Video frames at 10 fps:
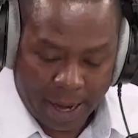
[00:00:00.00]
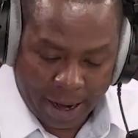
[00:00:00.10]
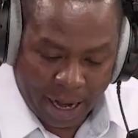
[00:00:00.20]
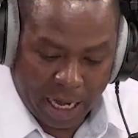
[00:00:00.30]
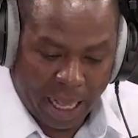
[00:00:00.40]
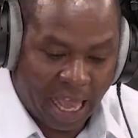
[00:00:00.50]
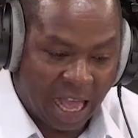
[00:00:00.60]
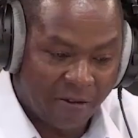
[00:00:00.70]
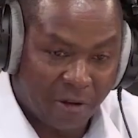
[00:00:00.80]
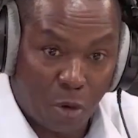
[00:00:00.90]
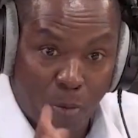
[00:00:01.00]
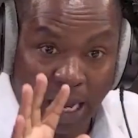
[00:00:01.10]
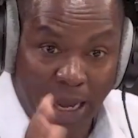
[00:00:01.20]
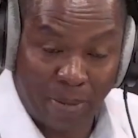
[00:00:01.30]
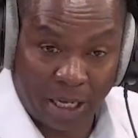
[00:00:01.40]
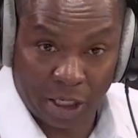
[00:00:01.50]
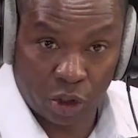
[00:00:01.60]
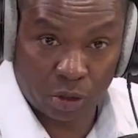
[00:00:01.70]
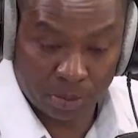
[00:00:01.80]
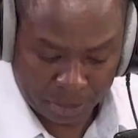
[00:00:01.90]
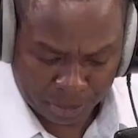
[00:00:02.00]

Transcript: And they have a mobile application